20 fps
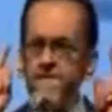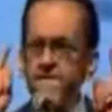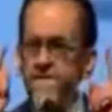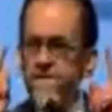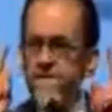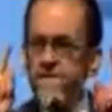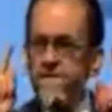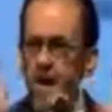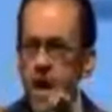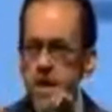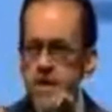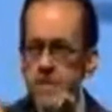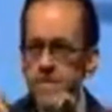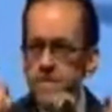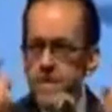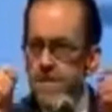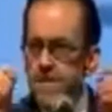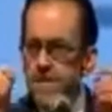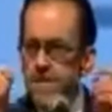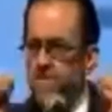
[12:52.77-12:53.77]

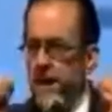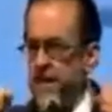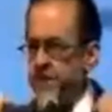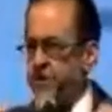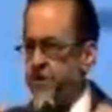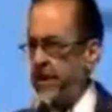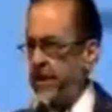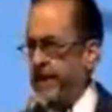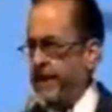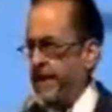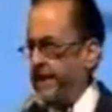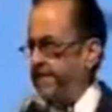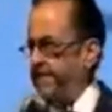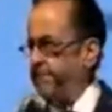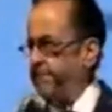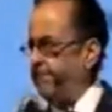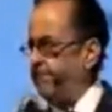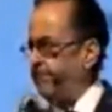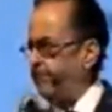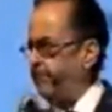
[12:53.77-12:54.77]
fundamentally,
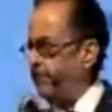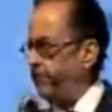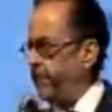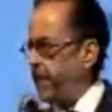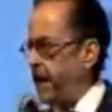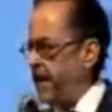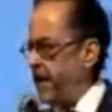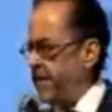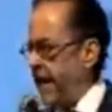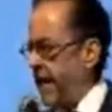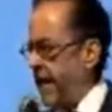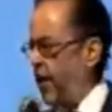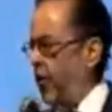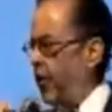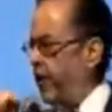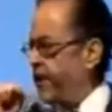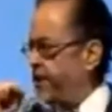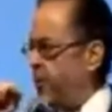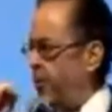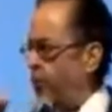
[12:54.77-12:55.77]
not only
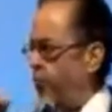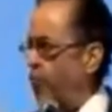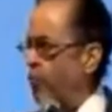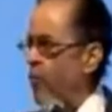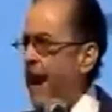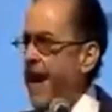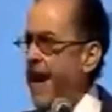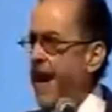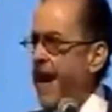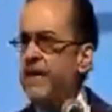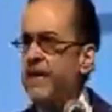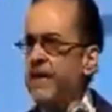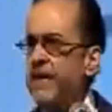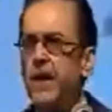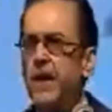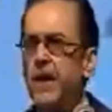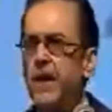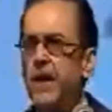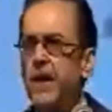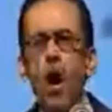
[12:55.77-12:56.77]
your right,
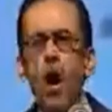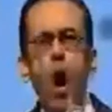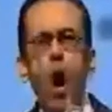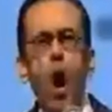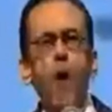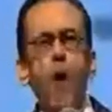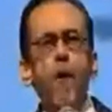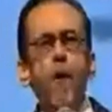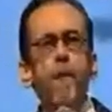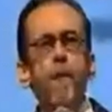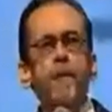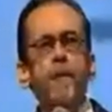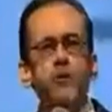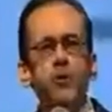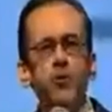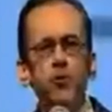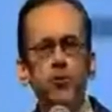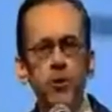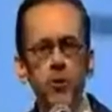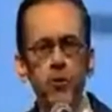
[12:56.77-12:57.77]
but your
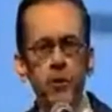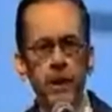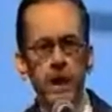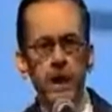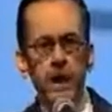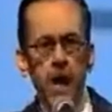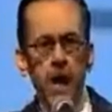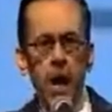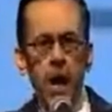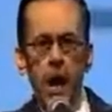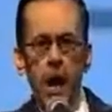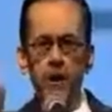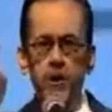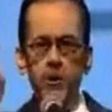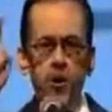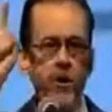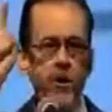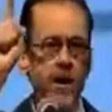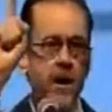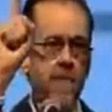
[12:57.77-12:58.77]
duty. And you're
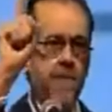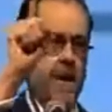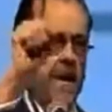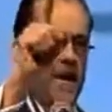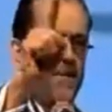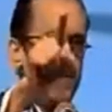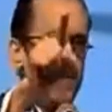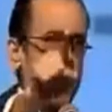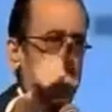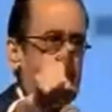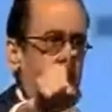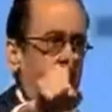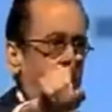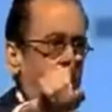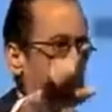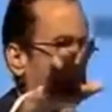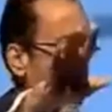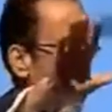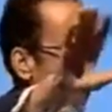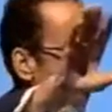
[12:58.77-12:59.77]
going to meet people,
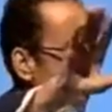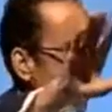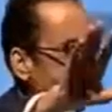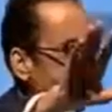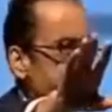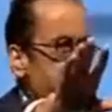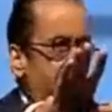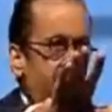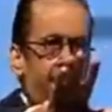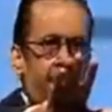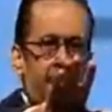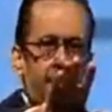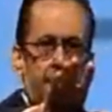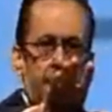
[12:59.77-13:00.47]
and I've met people